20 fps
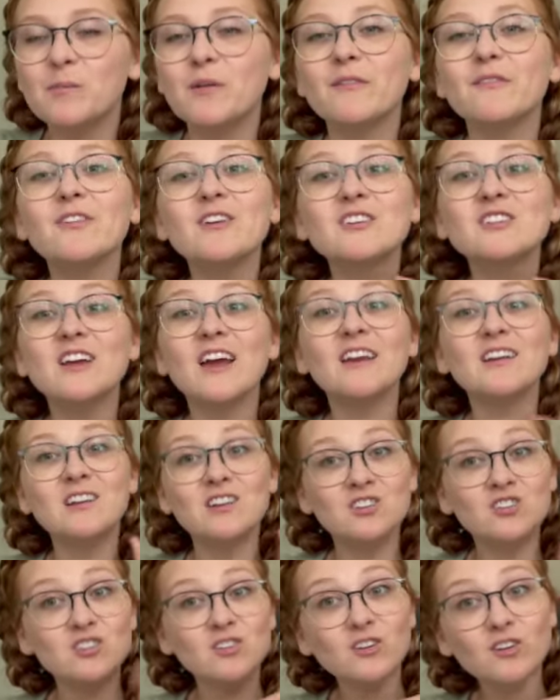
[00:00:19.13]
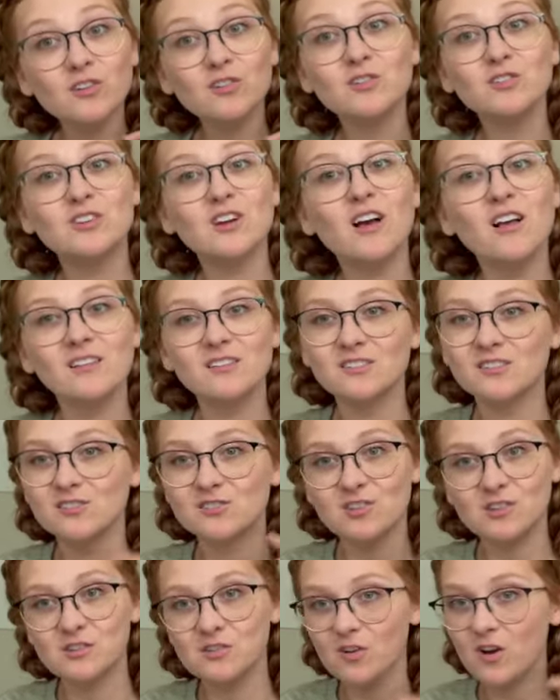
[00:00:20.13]
But first, I need you to also
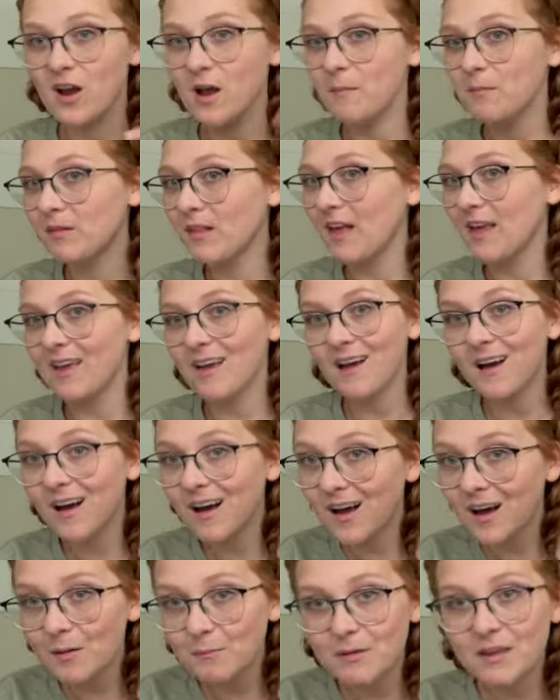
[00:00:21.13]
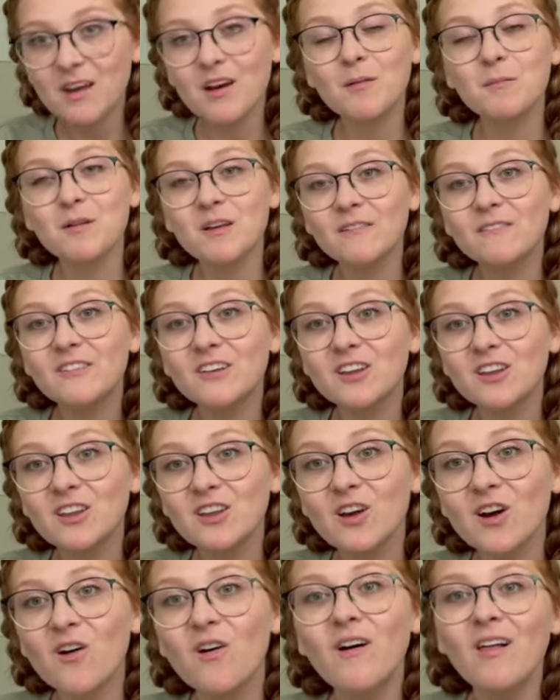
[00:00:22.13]
subscribe, like, comment on my
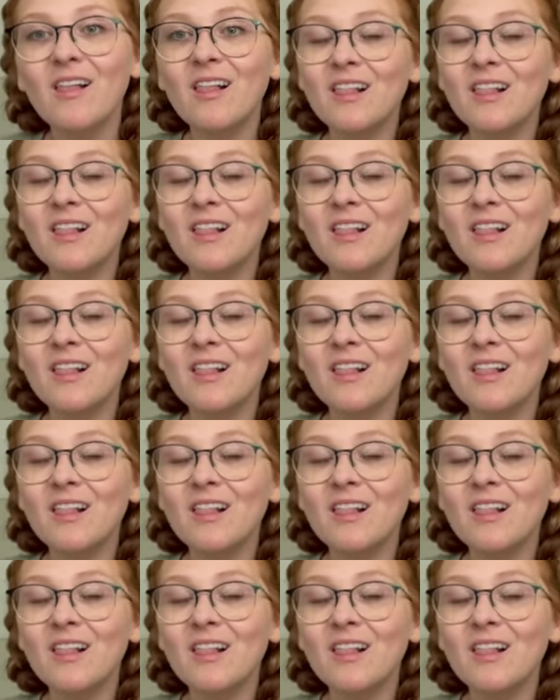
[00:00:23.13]
video.